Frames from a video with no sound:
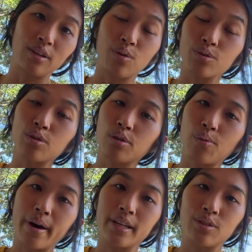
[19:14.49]
You also don't
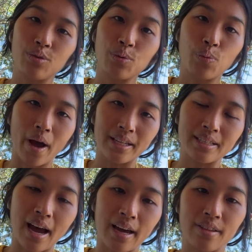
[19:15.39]
want it too wet
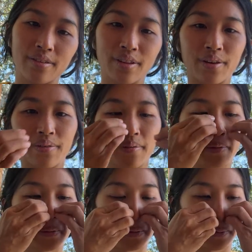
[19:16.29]
either, though.
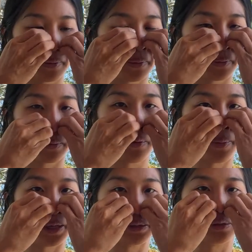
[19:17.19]
Ooh, my
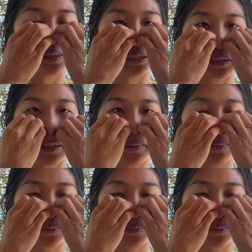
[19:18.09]
nose is itchy.